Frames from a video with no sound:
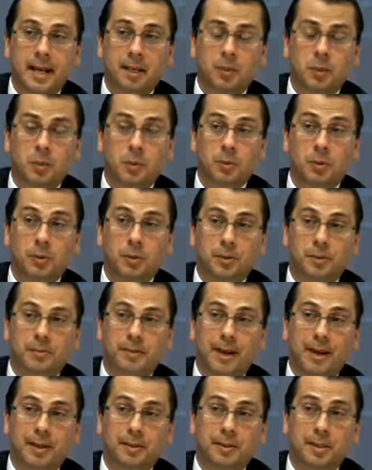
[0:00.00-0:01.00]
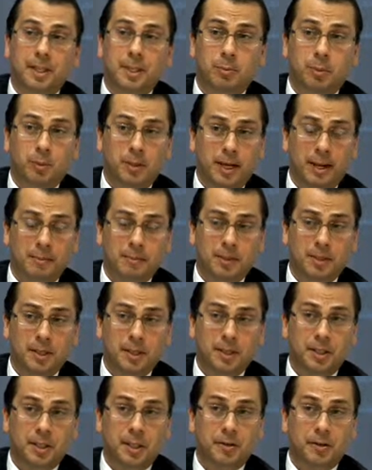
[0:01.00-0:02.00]
down towards around
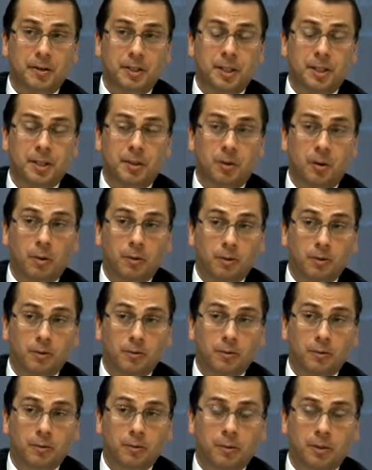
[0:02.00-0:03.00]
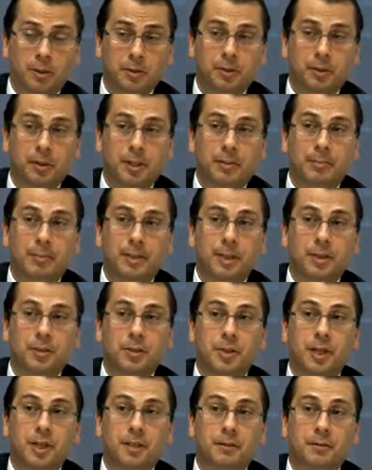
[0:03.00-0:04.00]
6.8% year-on-year growth for real GDP in
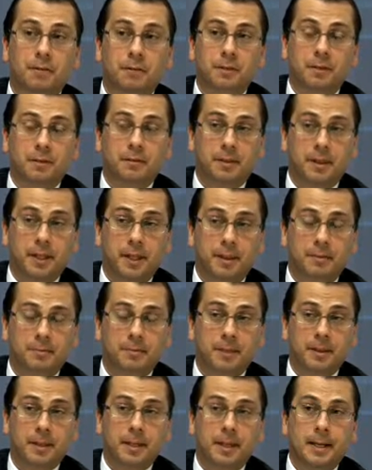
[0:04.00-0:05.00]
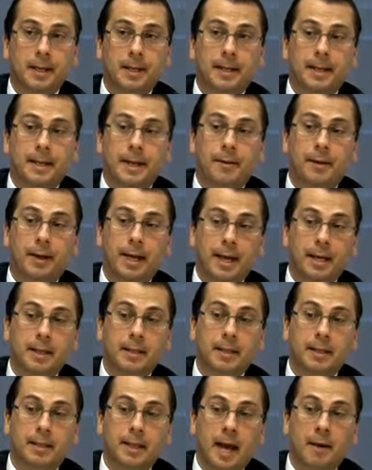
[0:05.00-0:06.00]
2015. Now
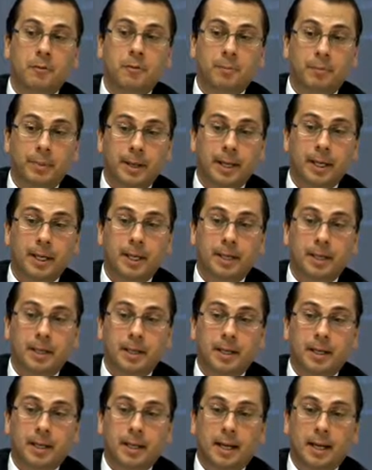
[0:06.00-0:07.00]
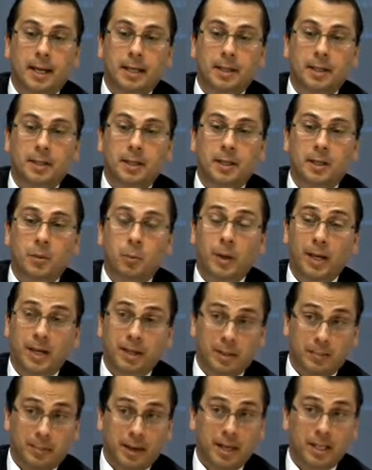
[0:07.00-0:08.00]
again, that would be the
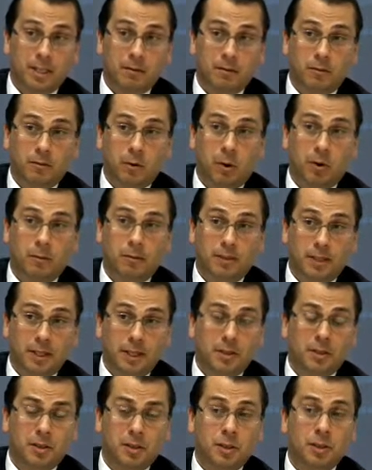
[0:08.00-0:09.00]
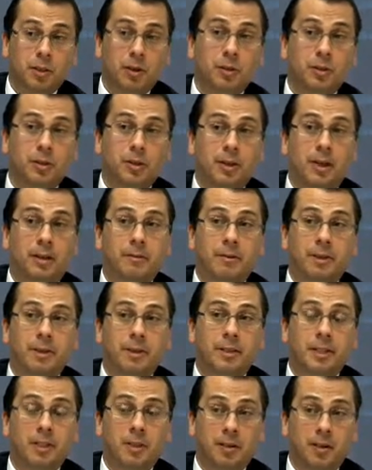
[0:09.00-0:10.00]
weakest pace of growth since the social
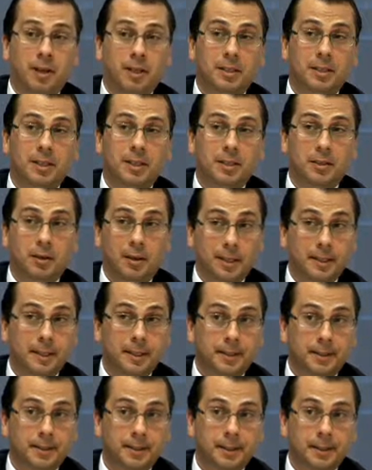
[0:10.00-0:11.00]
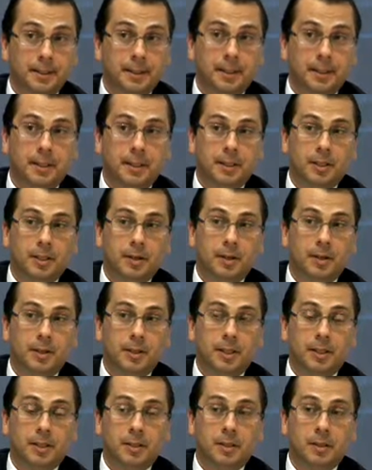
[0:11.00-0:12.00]
unrest in 1990. So
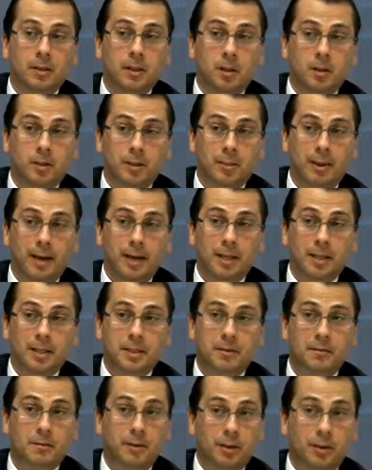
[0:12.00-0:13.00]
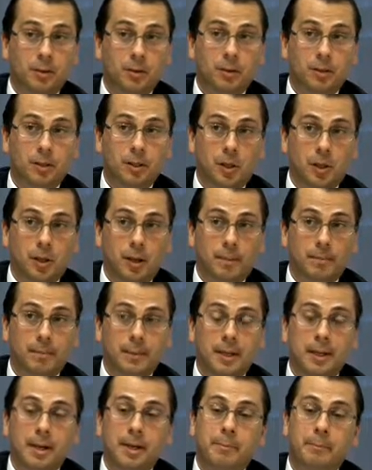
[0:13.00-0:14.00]
it's the lowest pace in a very long time.
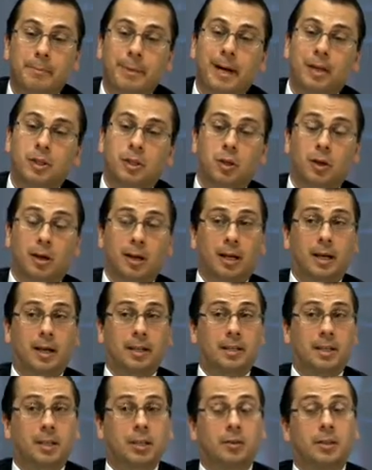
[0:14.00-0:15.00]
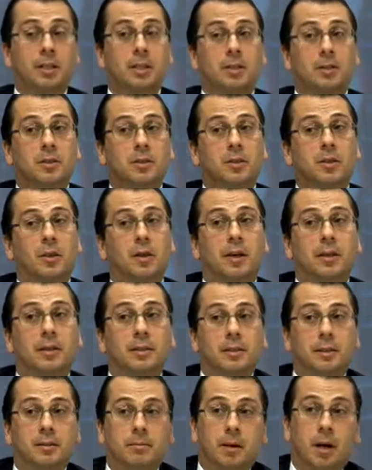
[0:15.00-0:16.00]
But China has increased in
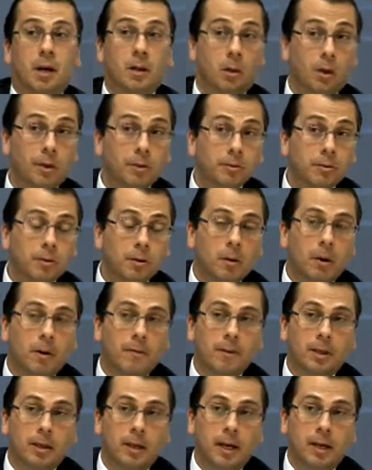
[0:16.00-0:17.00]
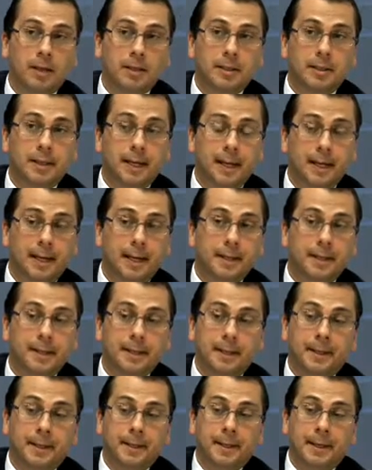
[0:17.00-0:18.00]
size a lot over the last decade
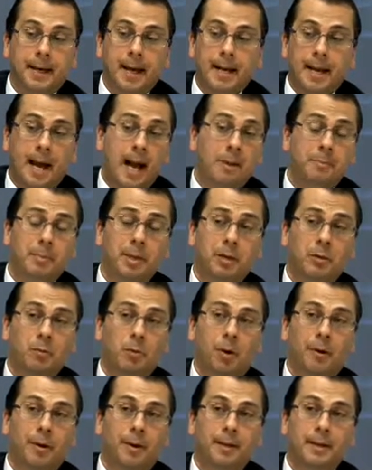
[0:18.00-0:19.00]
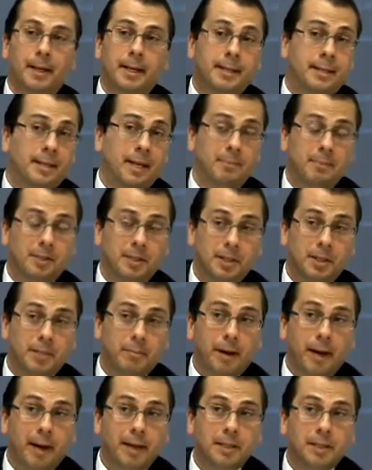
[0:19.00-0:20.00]
and had been growing at a
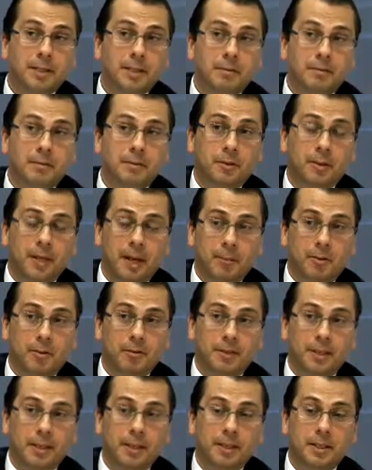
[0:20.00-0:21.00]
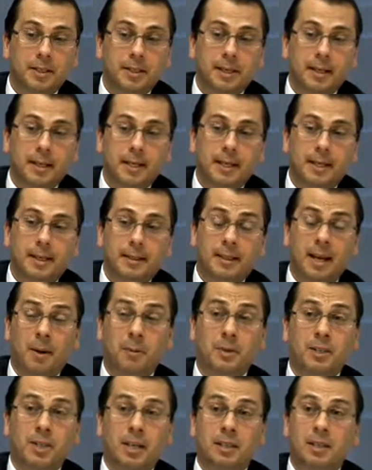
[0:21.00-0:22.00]
10% pace for a number of years.
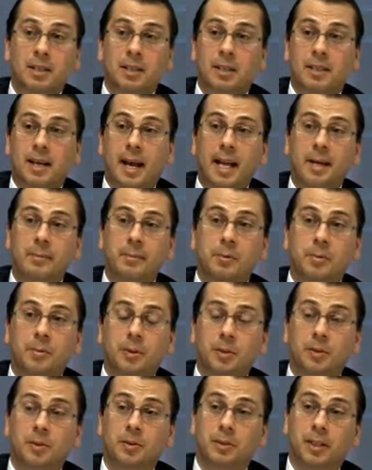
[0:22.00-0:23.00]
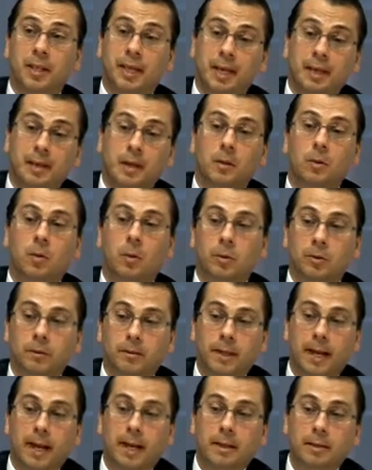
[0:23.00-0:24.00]
That was unsustainable because, again, a lot
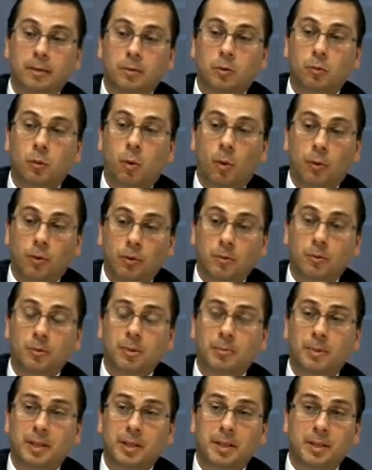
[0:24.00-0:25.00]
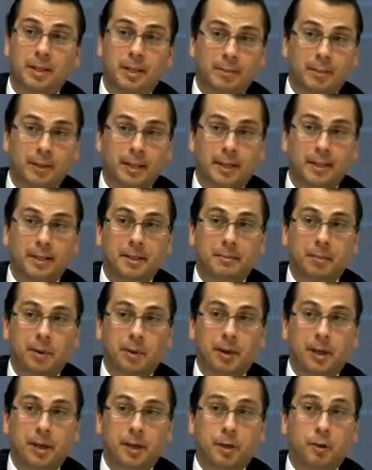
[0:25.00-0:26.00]
of that growth was being stimulated
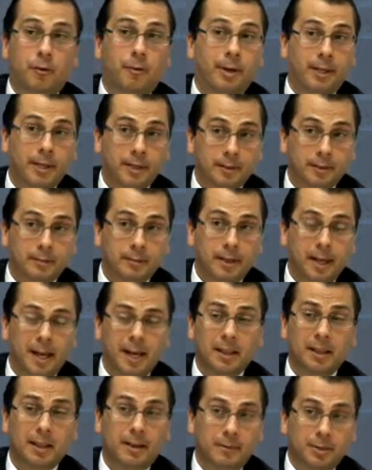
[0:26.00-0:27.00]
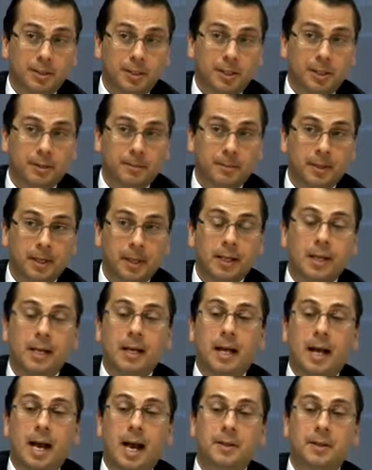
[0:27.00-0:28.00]
by credit and leveraging.
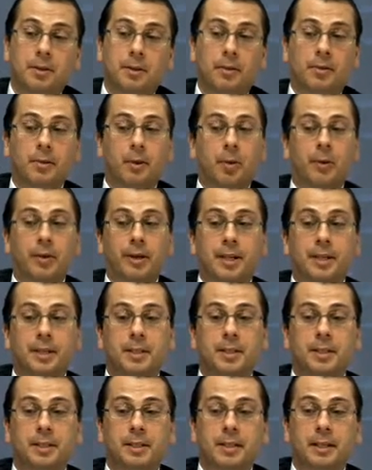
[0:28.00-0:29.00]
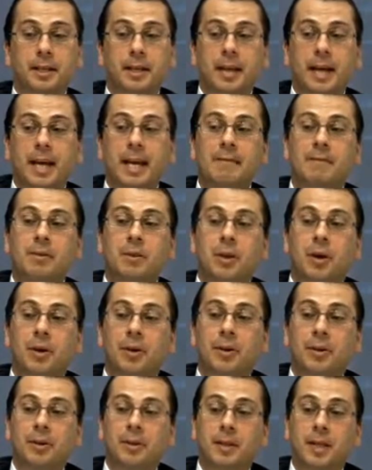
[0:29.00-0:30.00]
And the authorities, even
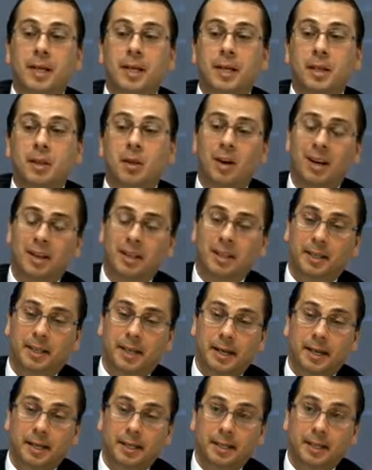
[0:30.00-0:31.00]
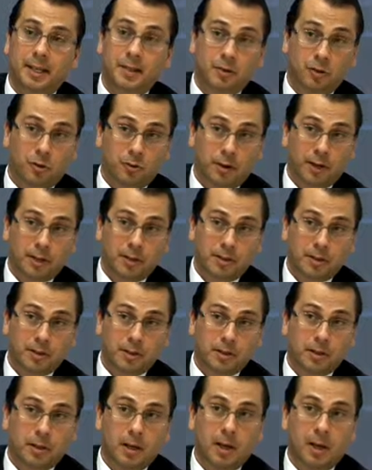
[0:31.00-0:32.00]
though they're likely to cut interest
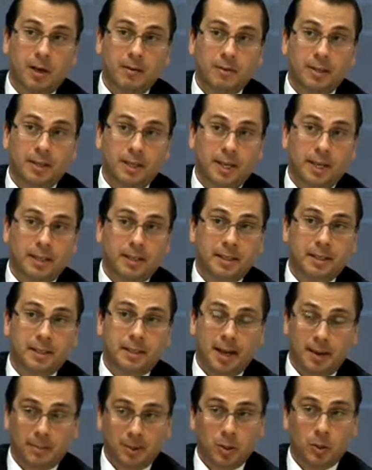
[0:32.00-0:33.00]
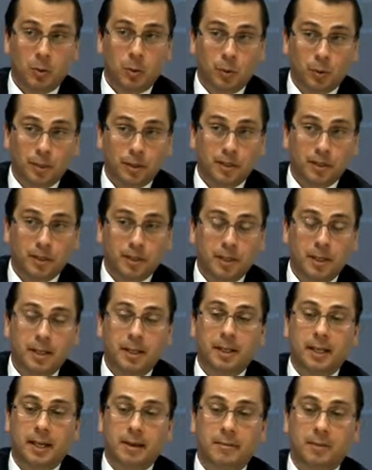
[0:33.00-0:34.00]
rates over the next coming quarters,
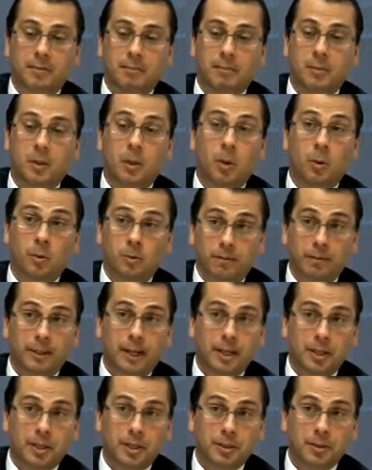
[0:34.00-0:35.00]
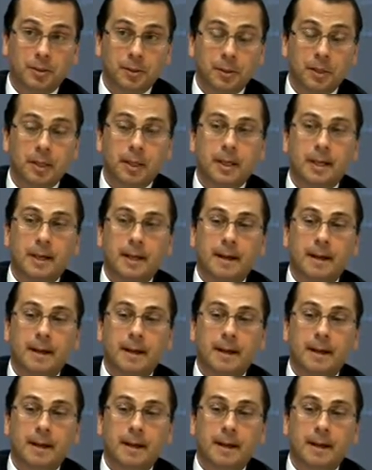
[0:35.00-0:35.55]
given low inflation,